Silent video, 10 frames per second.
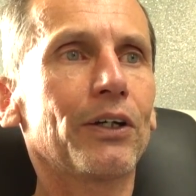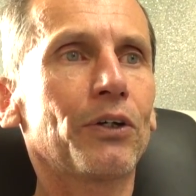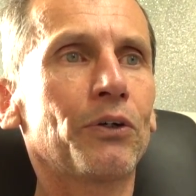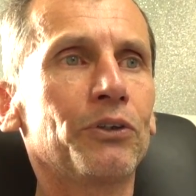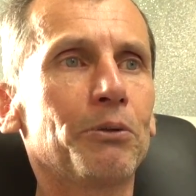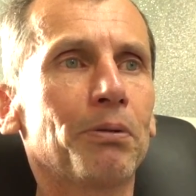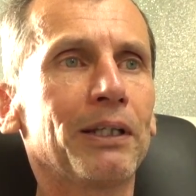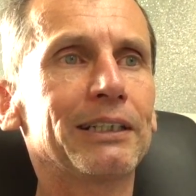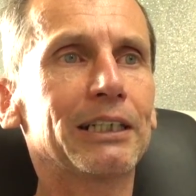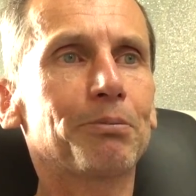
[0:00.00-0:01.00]
Could you
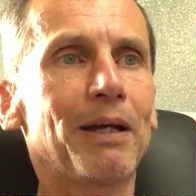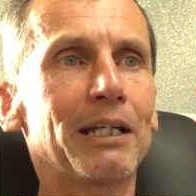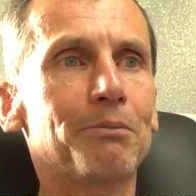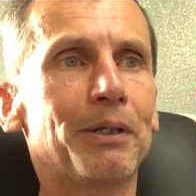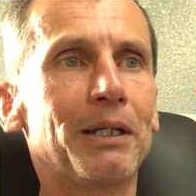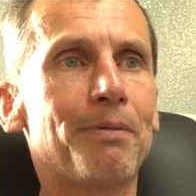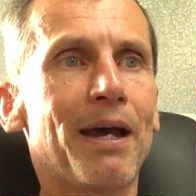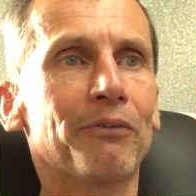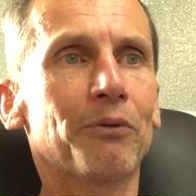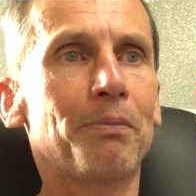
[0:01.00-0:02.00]
please explain a bit
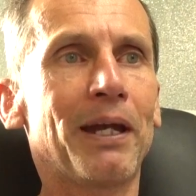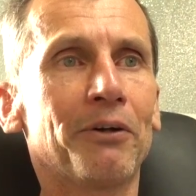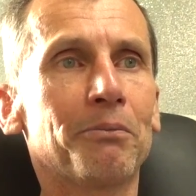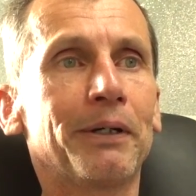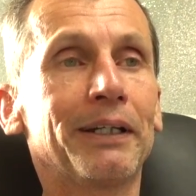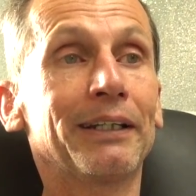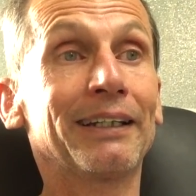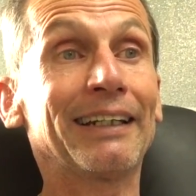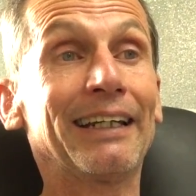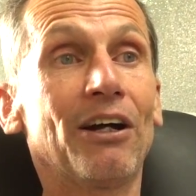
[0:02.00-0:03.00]
about
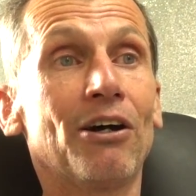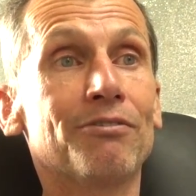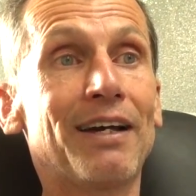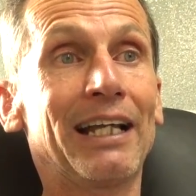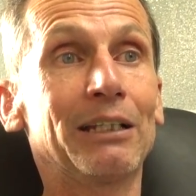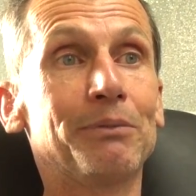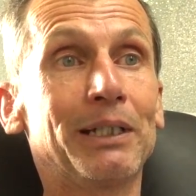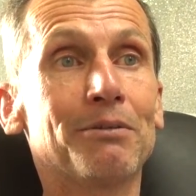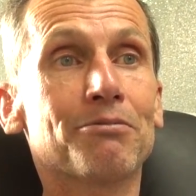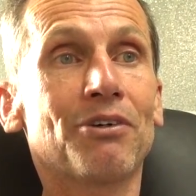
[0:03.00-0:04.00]
repairability of
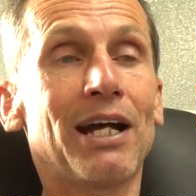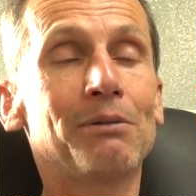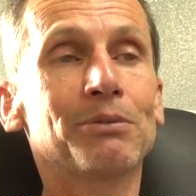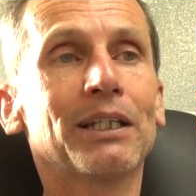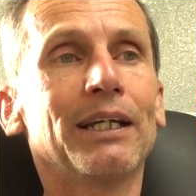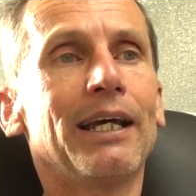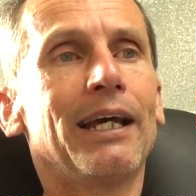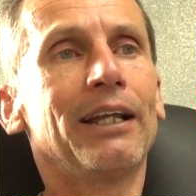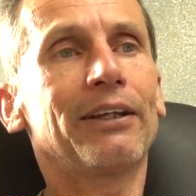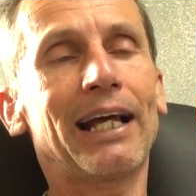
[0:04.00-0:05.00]
aluminium frames?
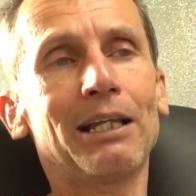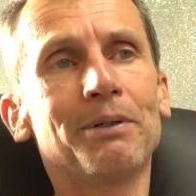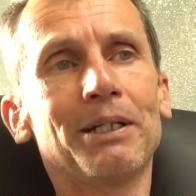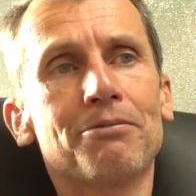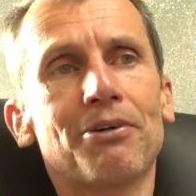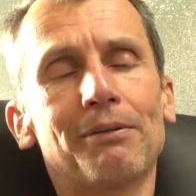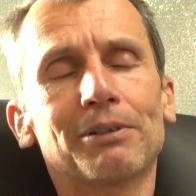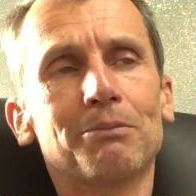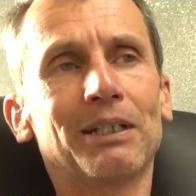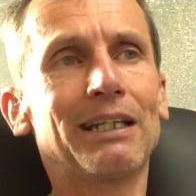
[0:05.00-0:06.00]
Look, aluminium
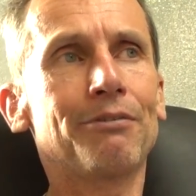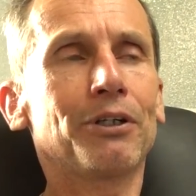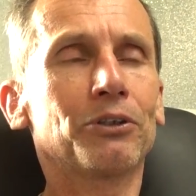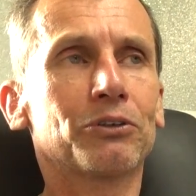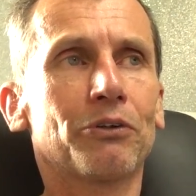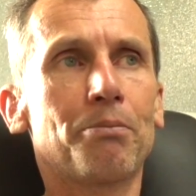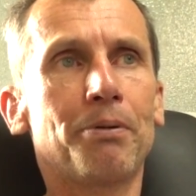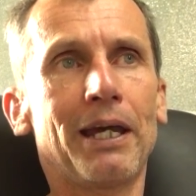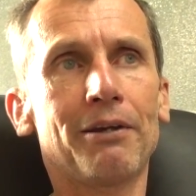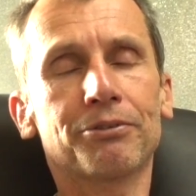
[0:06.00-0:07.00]
frames can be difficult to
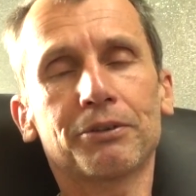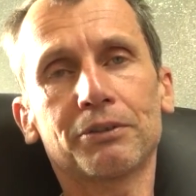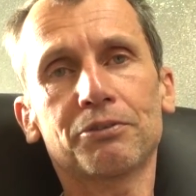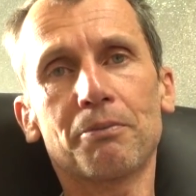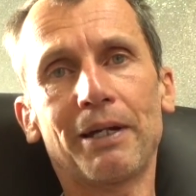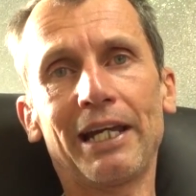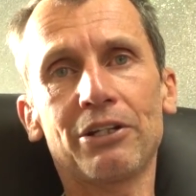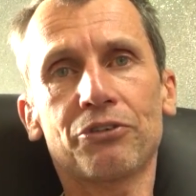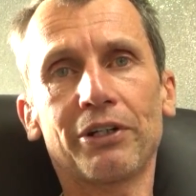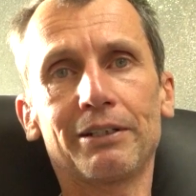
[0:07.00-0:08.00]
repair because from a
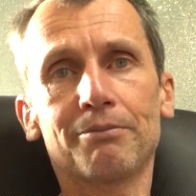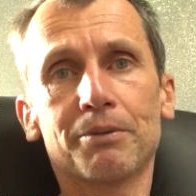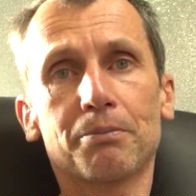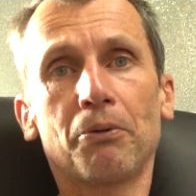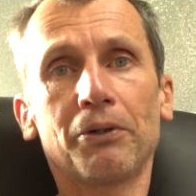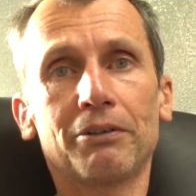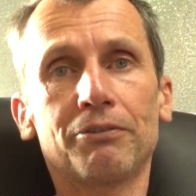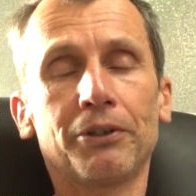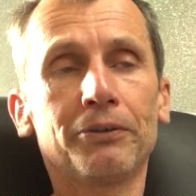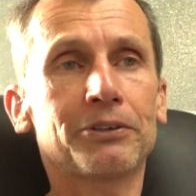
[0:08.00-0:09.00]
heat treatment point of
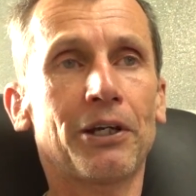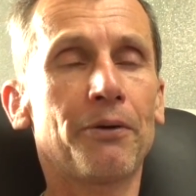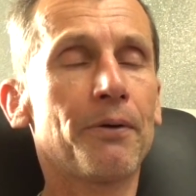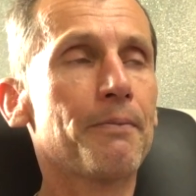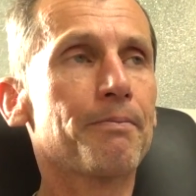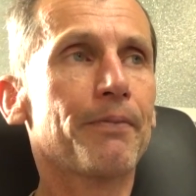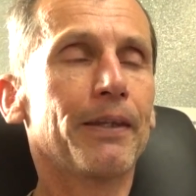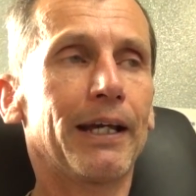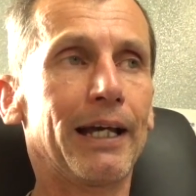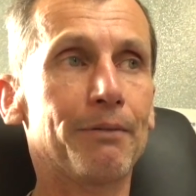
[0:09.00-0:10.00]
view. So
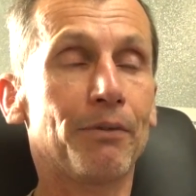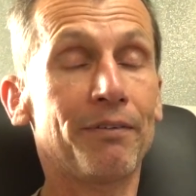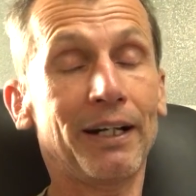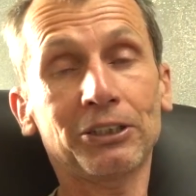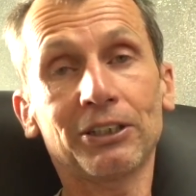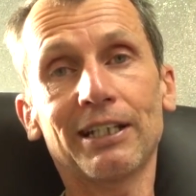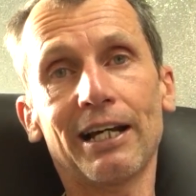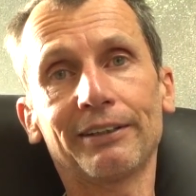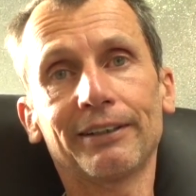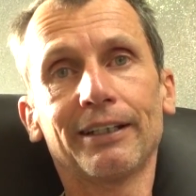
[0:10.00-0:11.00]
I've actually
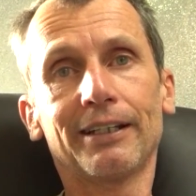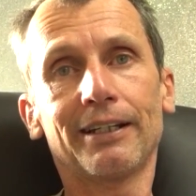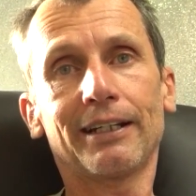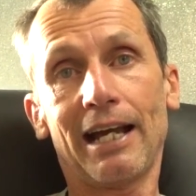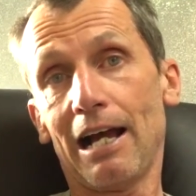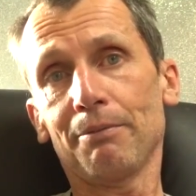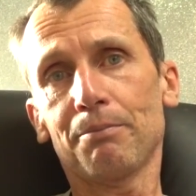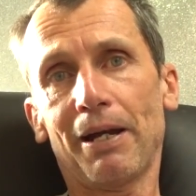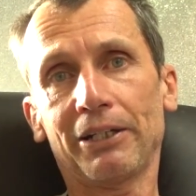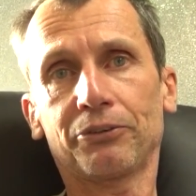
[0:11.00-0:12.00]
done
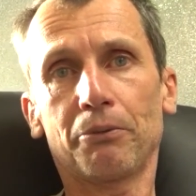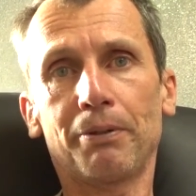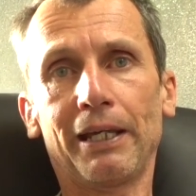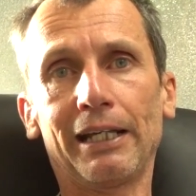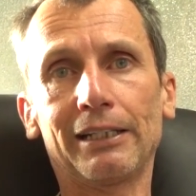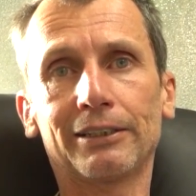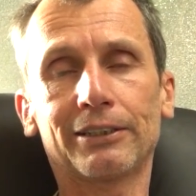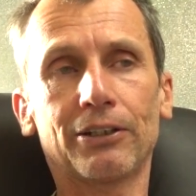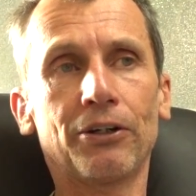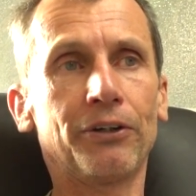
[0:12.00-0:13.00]
carbon patch
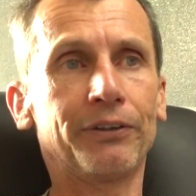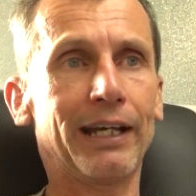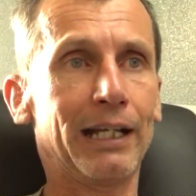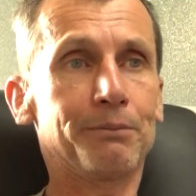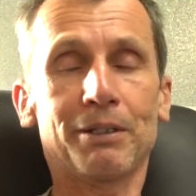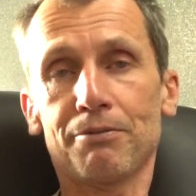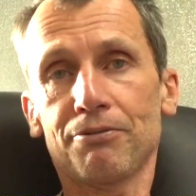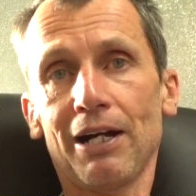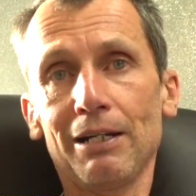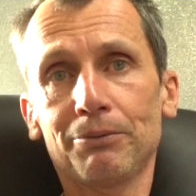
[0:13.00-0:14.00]
repairs on aluminium
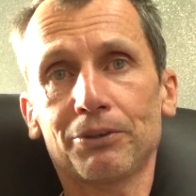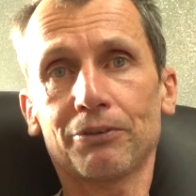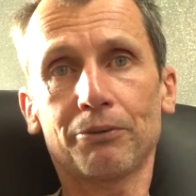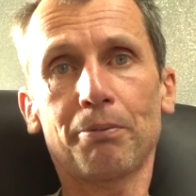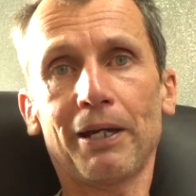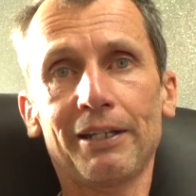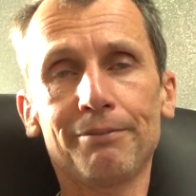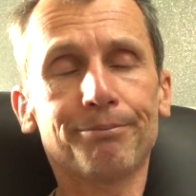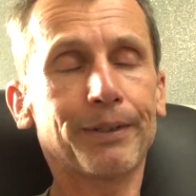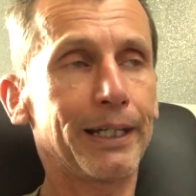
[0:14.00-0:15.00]
frames to repair them.